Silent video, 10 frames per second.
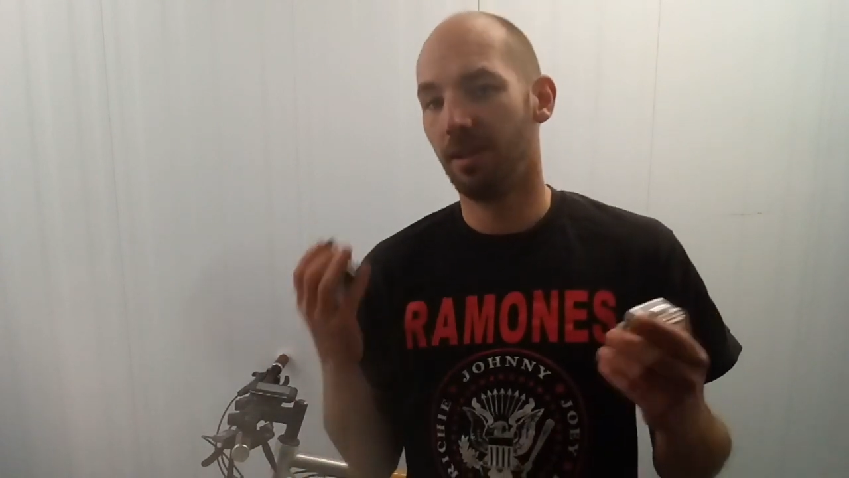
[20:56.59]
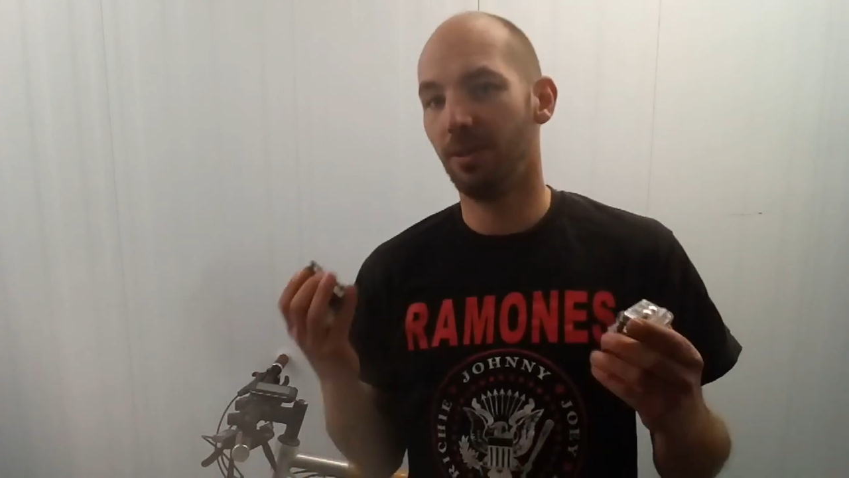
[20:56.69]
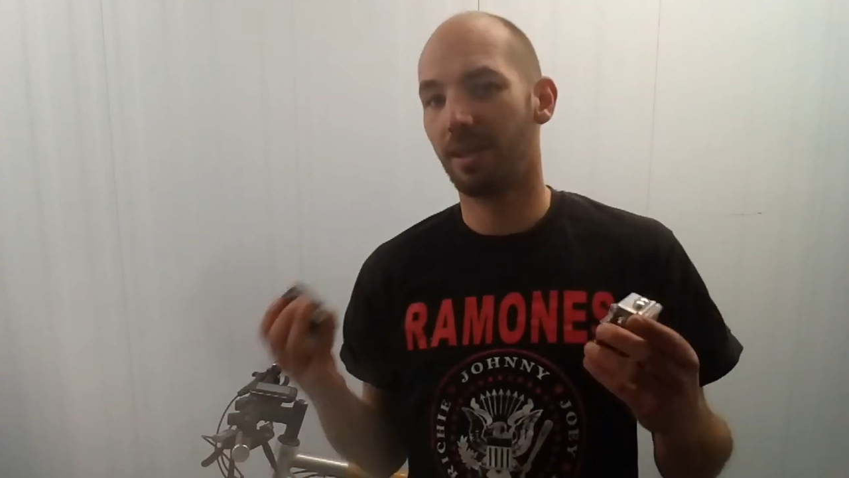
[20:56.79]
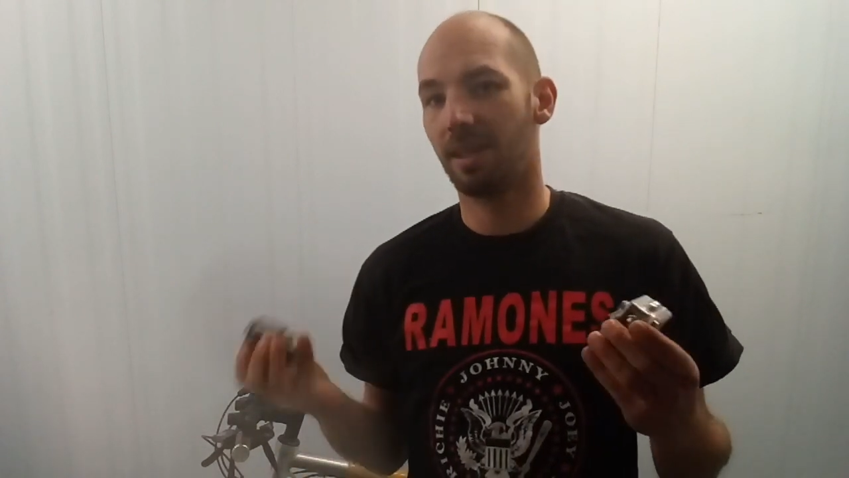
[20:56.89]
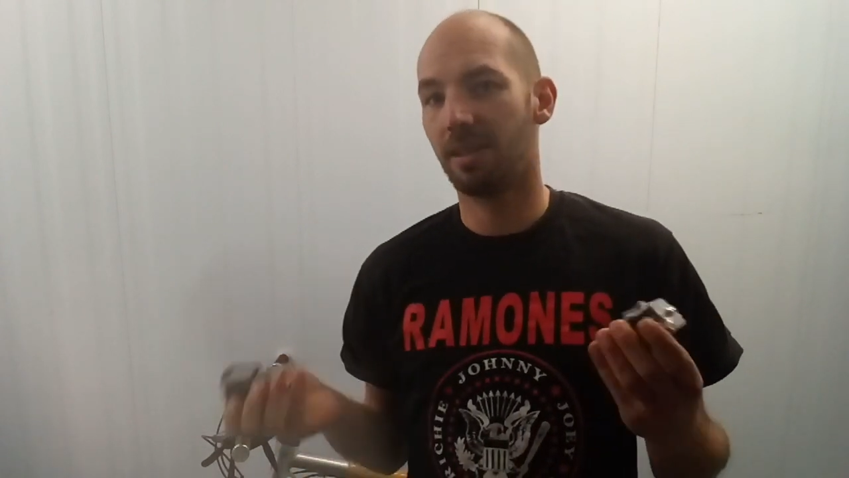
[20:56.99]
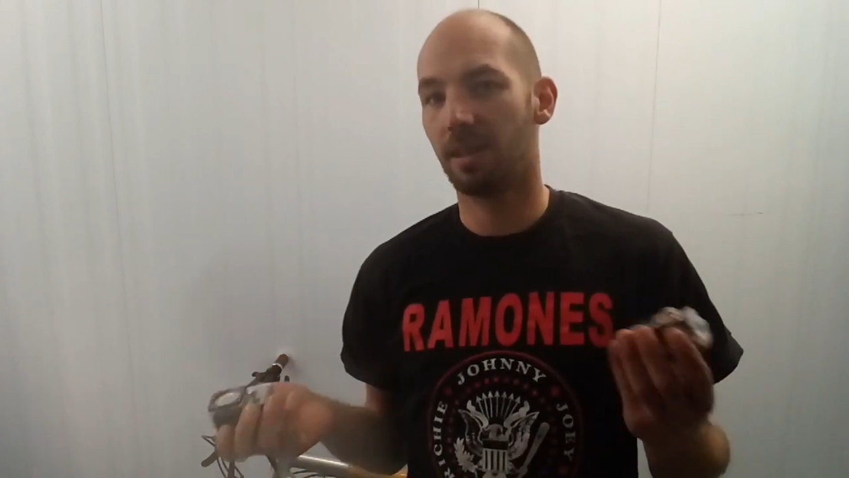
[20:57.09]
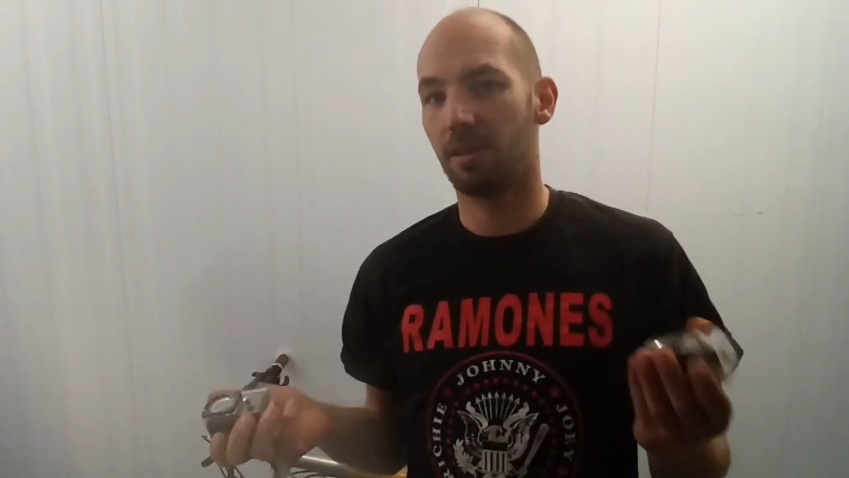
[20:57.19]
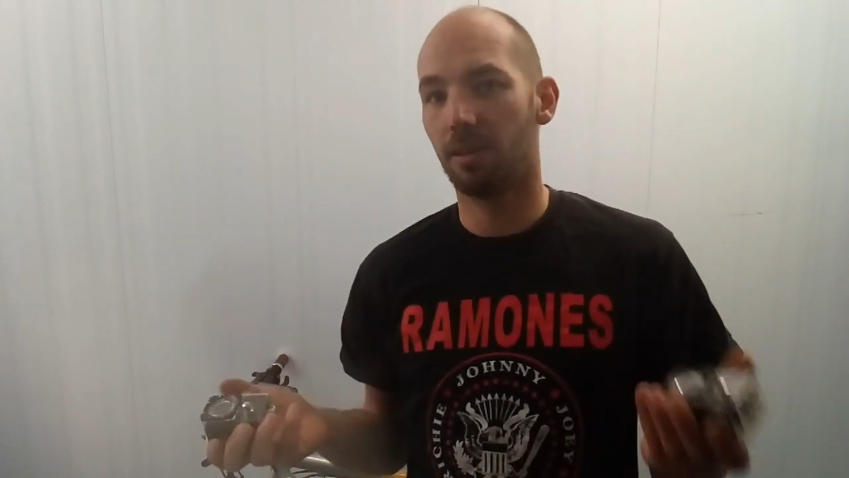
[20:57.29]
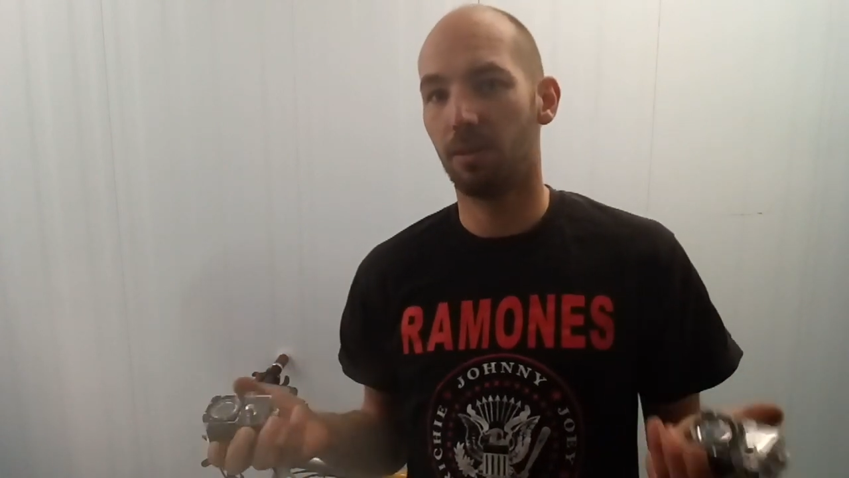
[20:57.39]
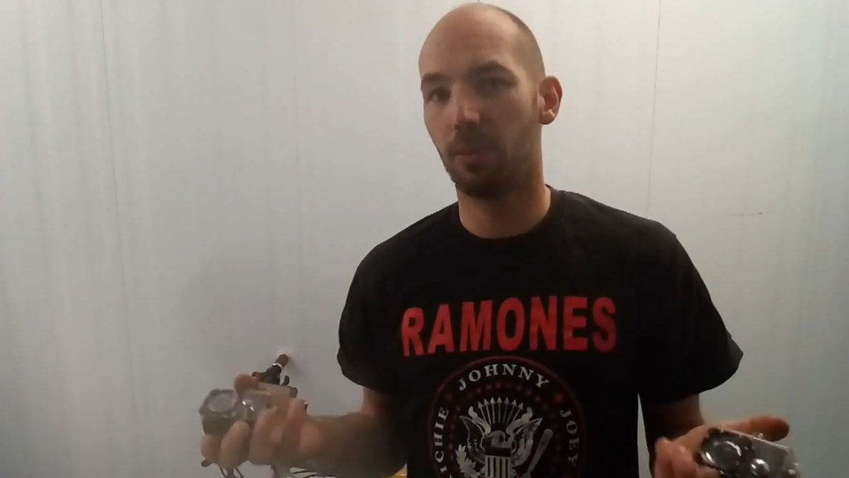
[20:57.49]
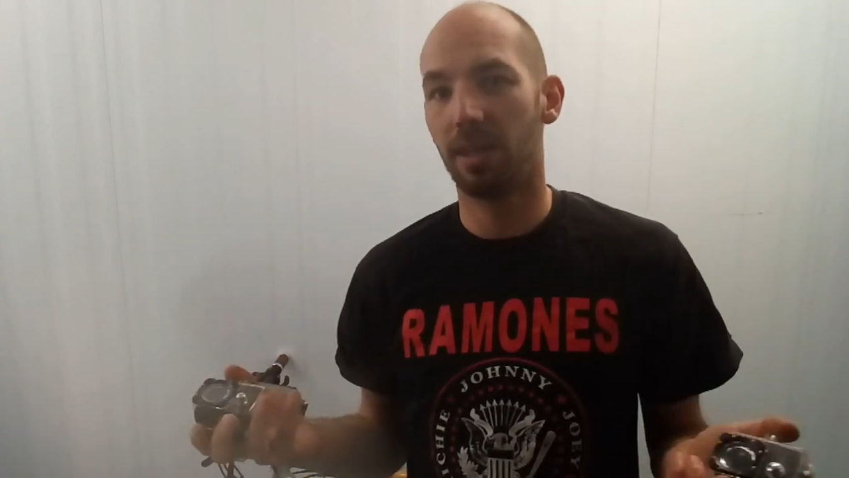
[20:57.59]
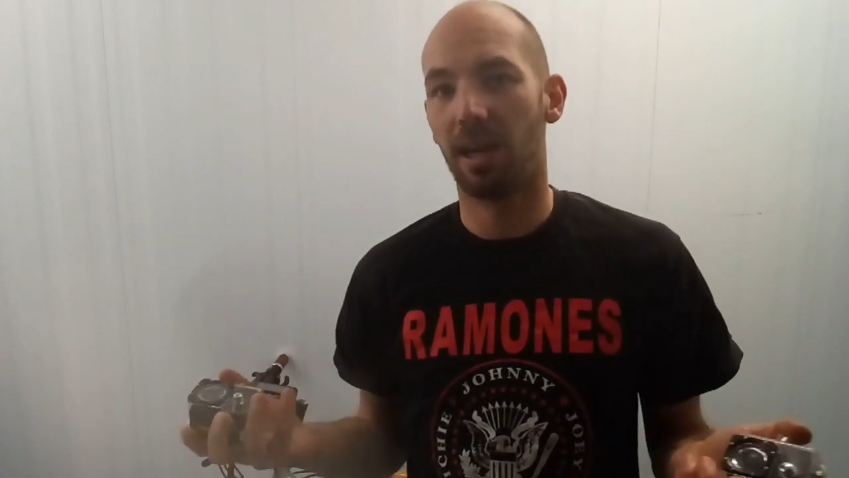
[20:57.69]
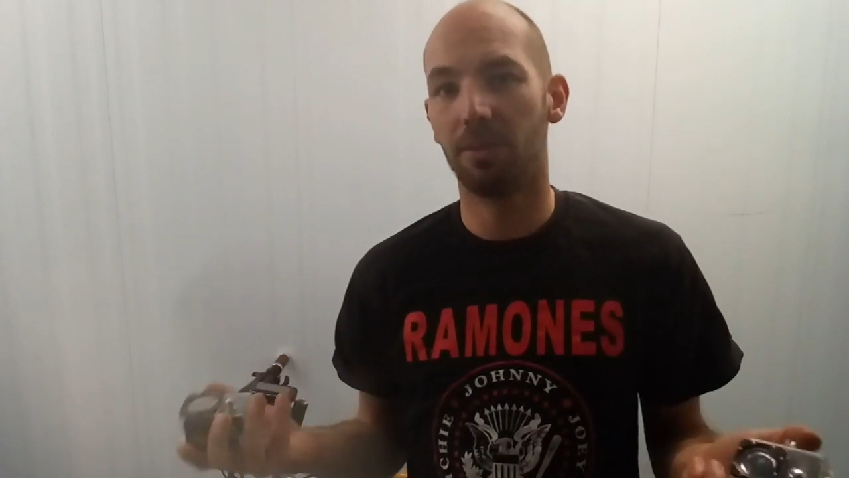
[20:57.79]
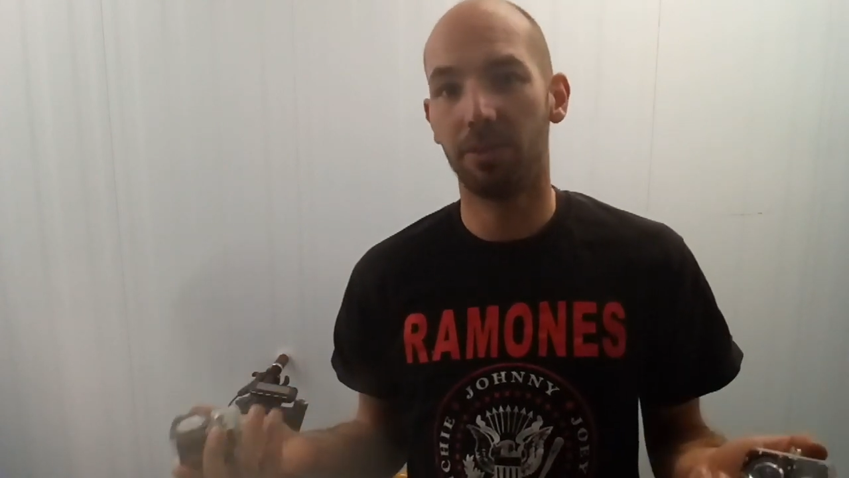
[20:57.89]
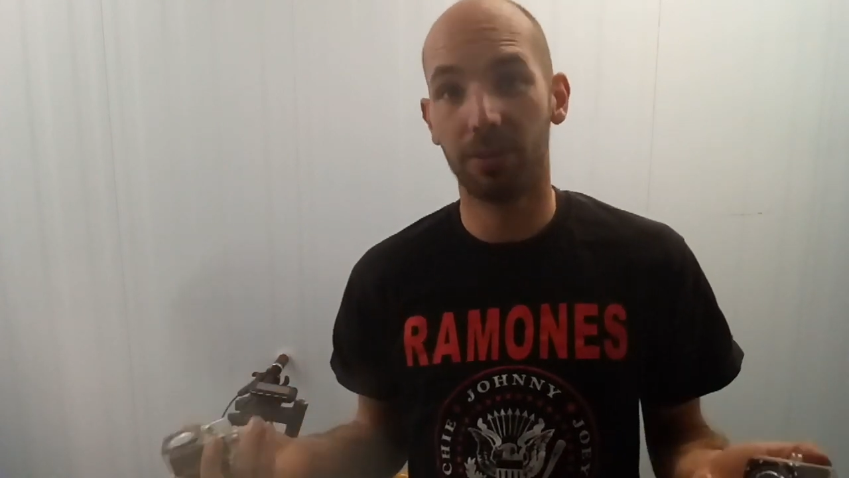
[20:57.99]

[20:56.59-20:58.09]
you cannot go without